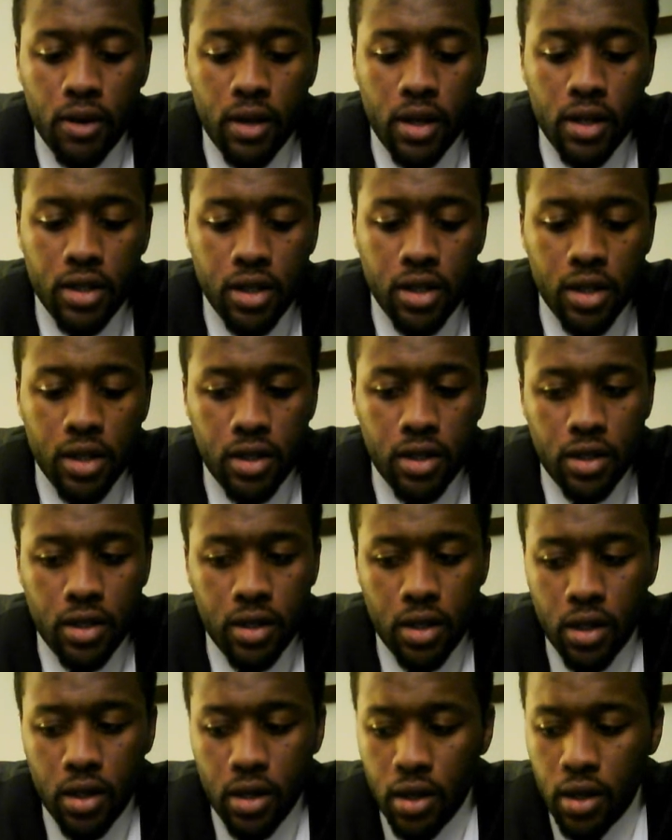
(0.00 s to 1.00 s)
than
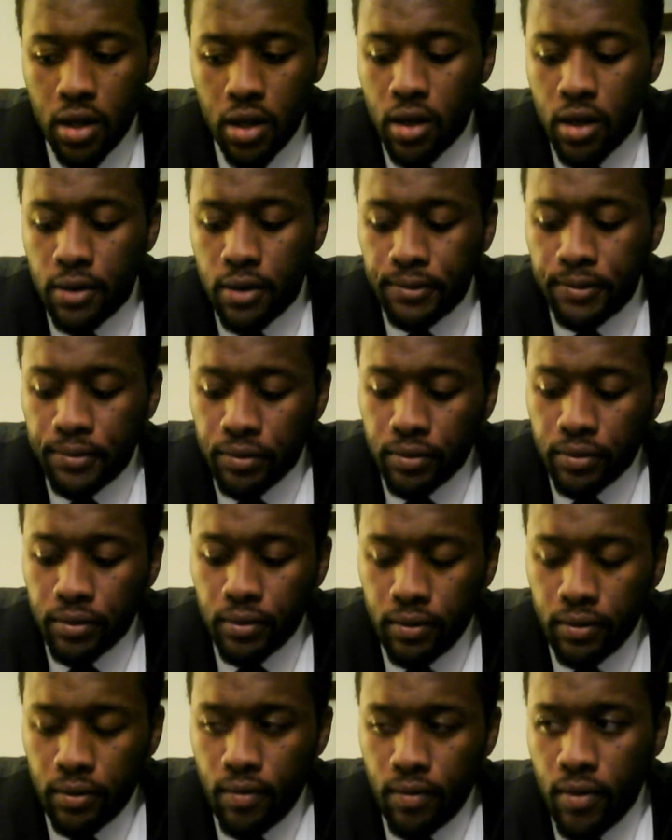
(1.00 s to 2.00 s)
just,
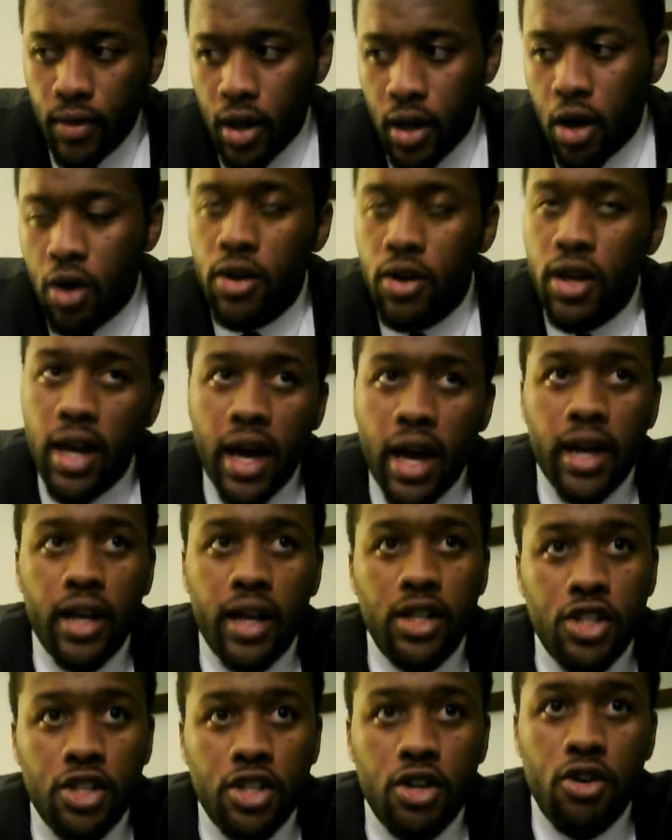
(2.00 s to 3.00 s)
oh yeah, I
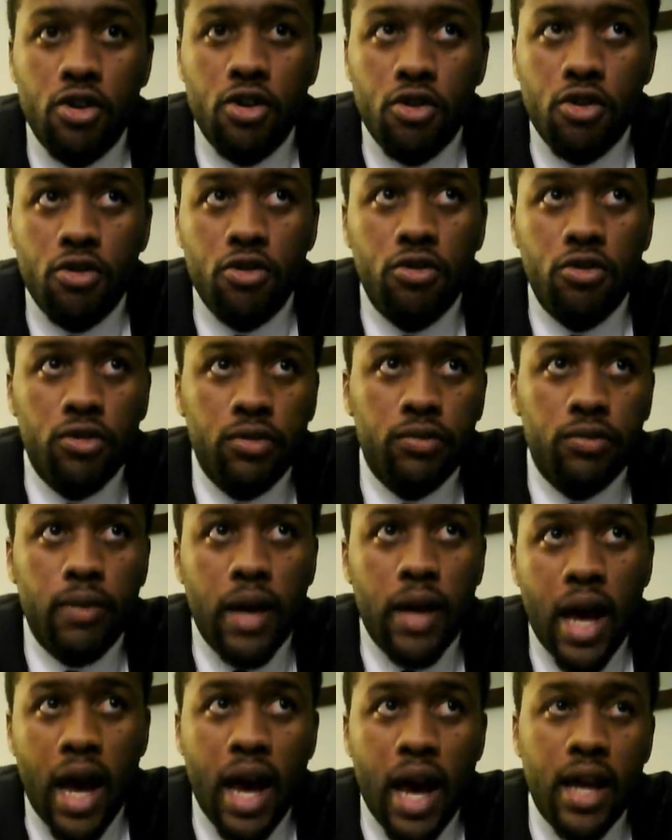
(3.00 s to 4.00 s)
can show
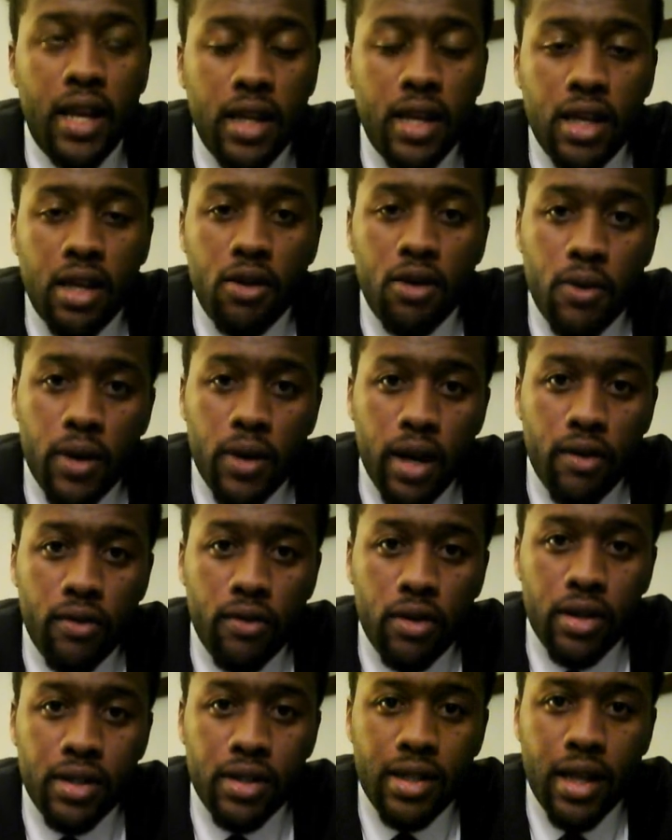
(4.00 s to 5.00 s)
my ID or
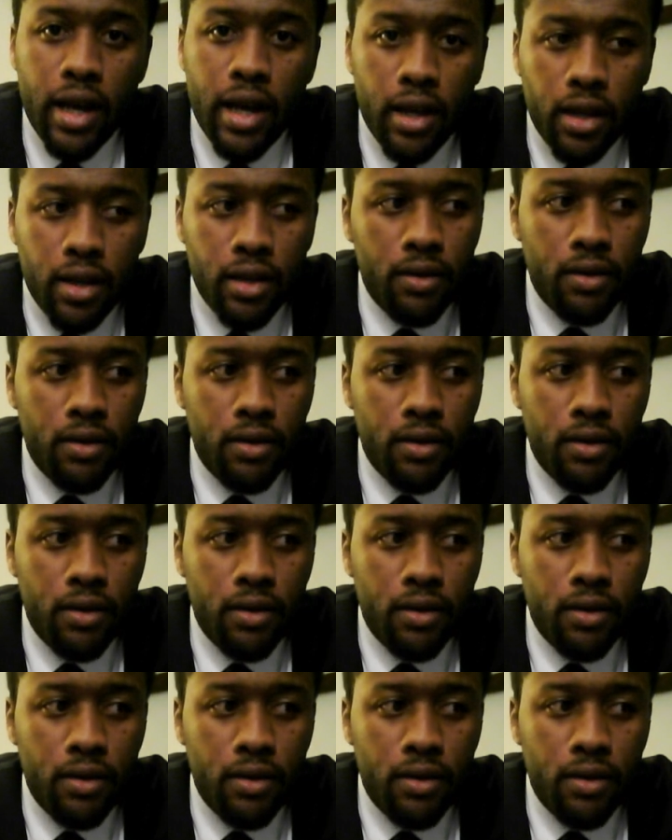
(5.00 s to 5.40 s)
whatever. It's like,